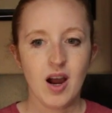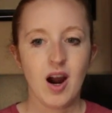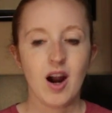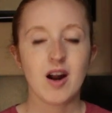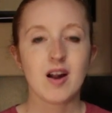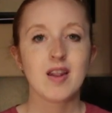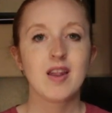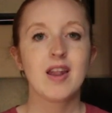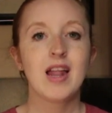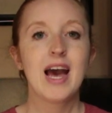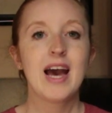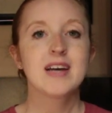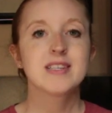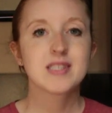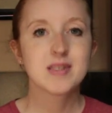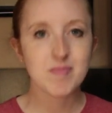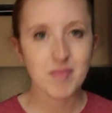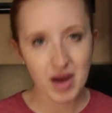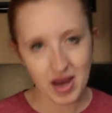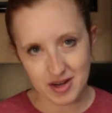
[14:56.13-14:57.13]
Our
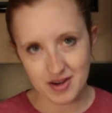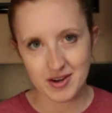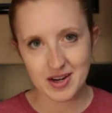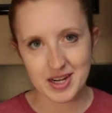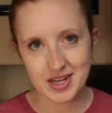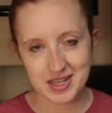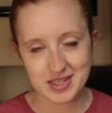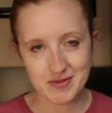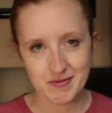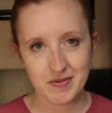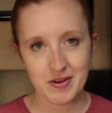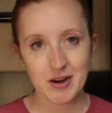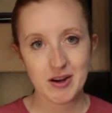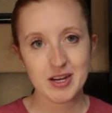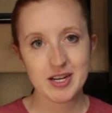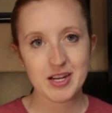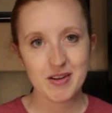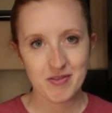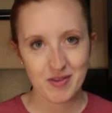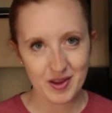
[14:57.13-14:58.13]
last moderate is
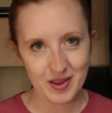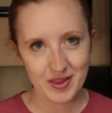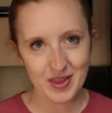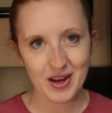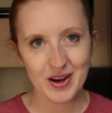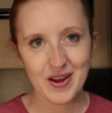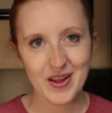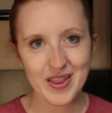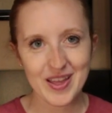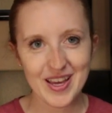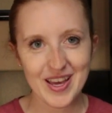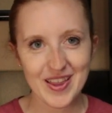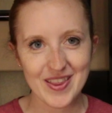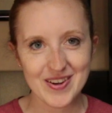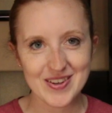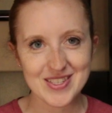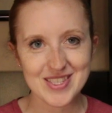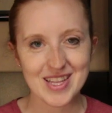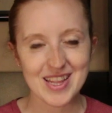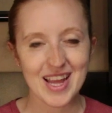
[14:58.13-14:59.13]
very different than all the
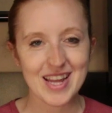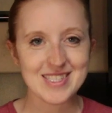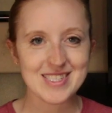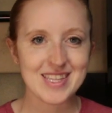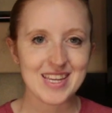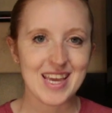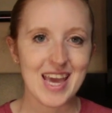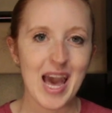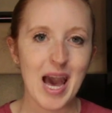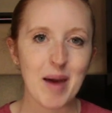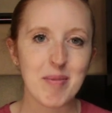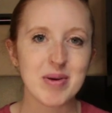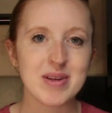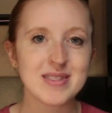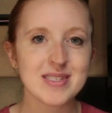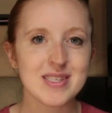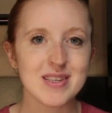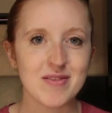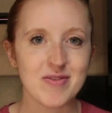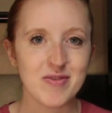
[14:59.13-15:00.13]
others, and that's the
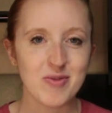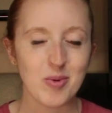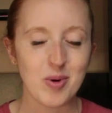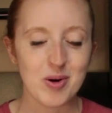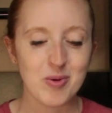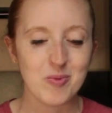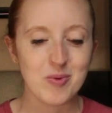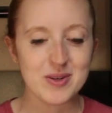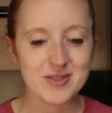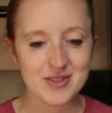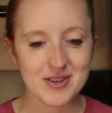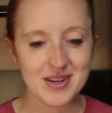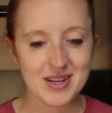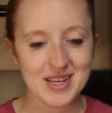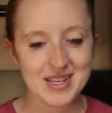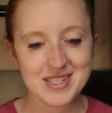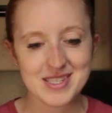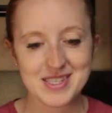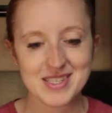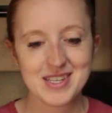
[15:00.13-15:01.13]
cabins at Fort
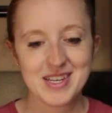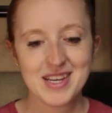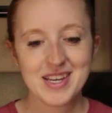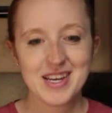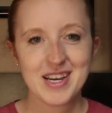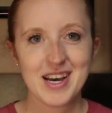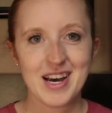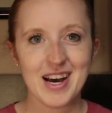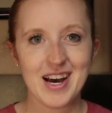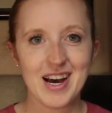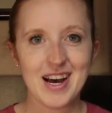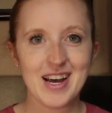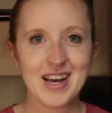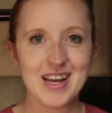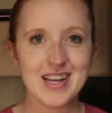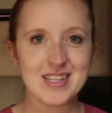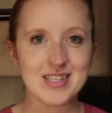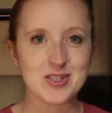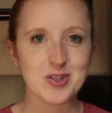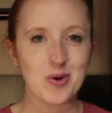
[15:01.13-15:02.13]
Wilderness. Uh,
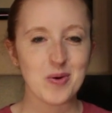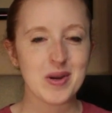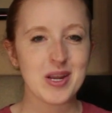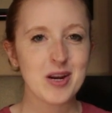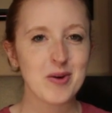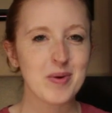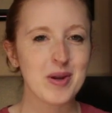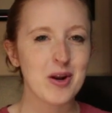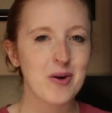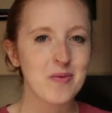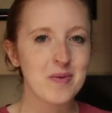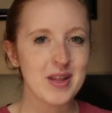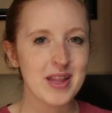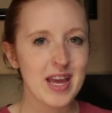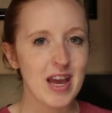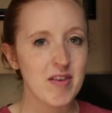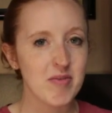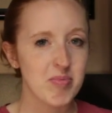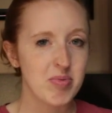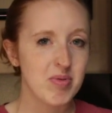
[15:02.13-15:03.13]
and so here we don't
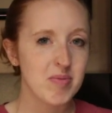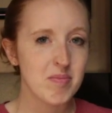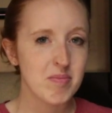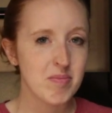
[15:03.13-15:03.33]
really have